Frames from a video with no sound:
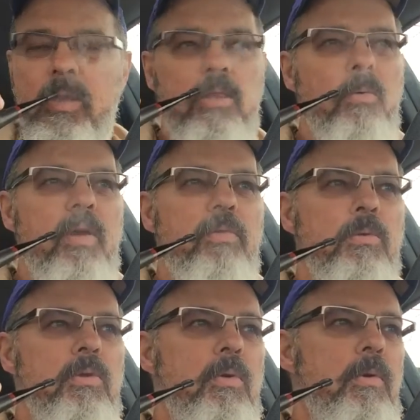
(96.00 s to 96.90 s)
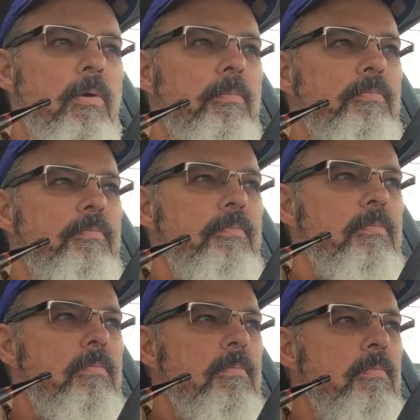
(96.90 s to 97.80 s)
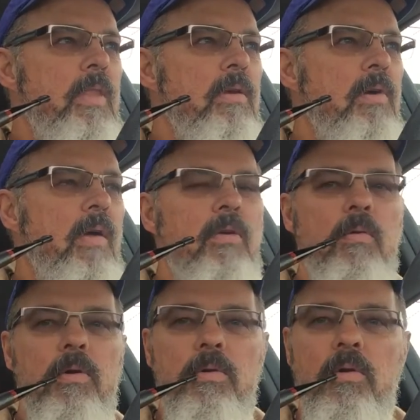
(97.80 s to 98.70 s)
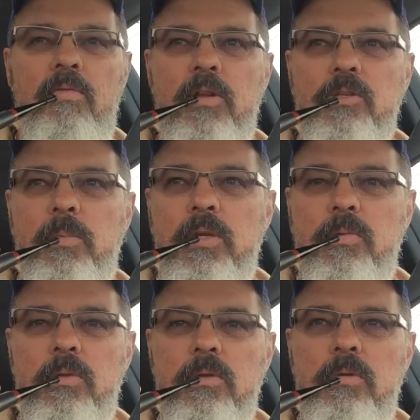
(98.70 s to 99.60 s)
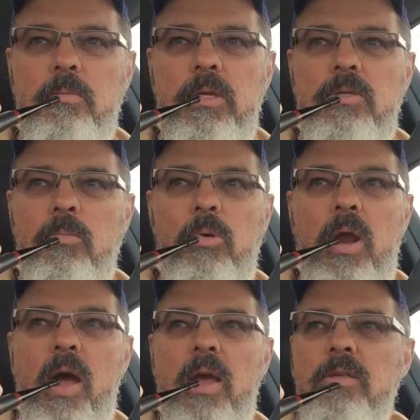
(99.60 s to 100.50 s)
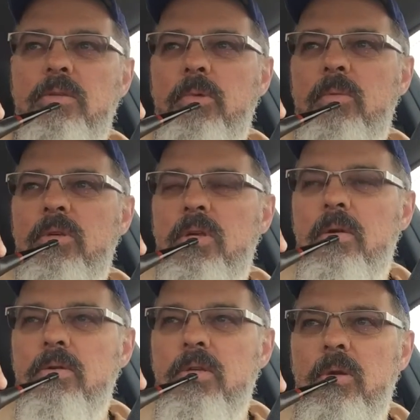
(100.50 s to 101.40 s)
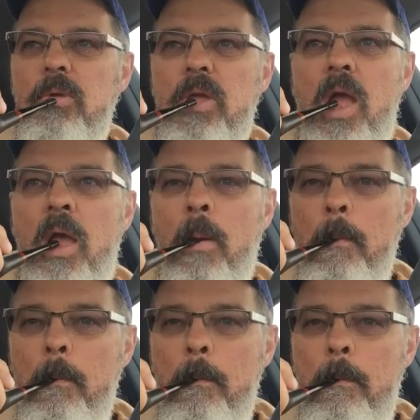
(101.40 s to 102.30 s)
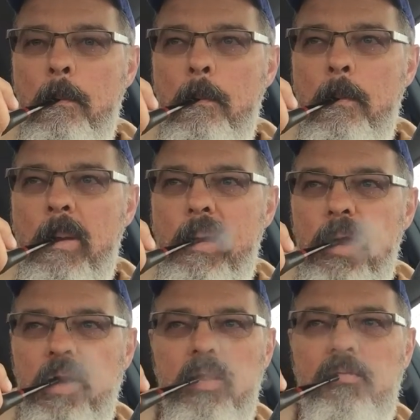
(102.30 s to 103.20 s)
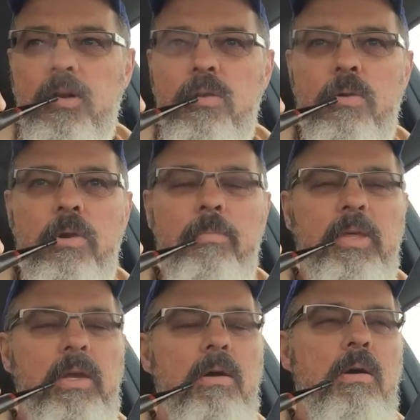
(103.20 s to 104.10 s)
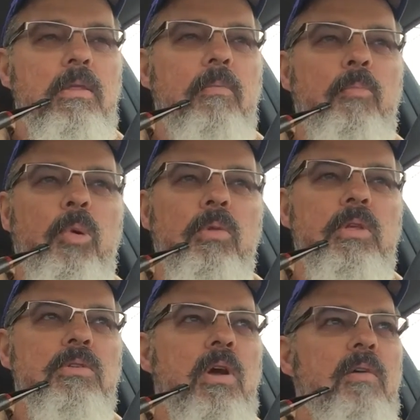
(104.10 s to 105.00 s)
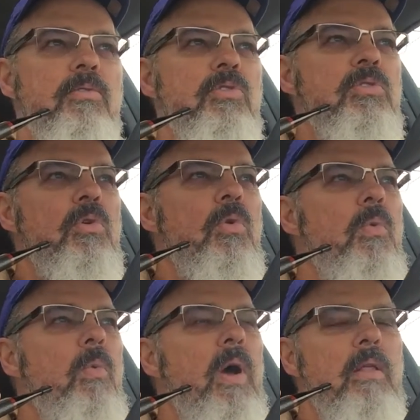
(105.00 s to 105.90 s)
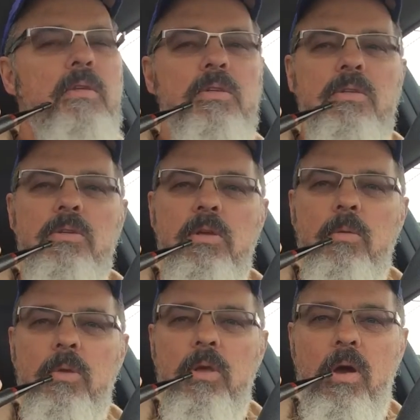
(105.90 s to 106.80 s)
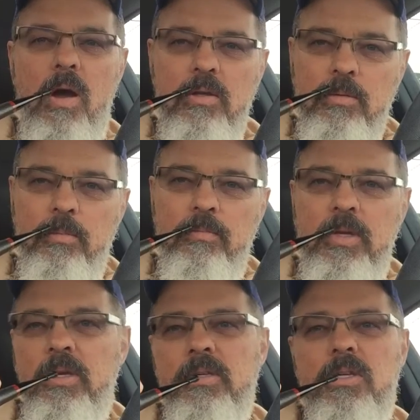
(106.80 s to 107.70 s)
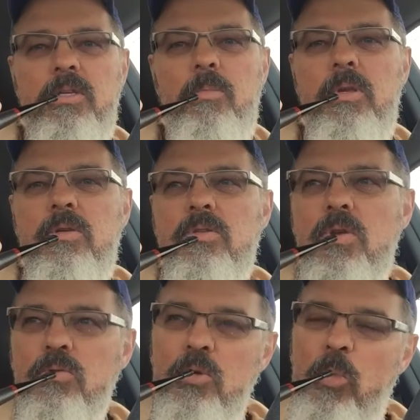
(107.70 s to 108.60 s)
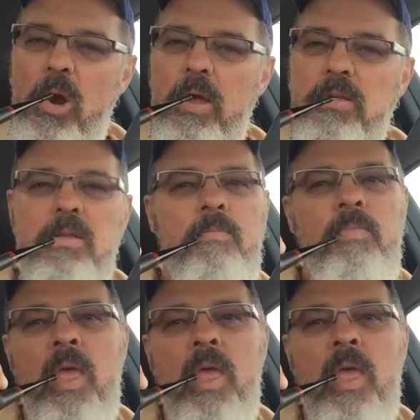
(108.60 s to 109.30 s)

Get the wife out the door, driving over to our friend's place where this big surprise baby shower is going to be. Get her to the front door, and I'm thinking, oh, that pulled this off so well, this is just going to be awesome. She's going to be so surprised.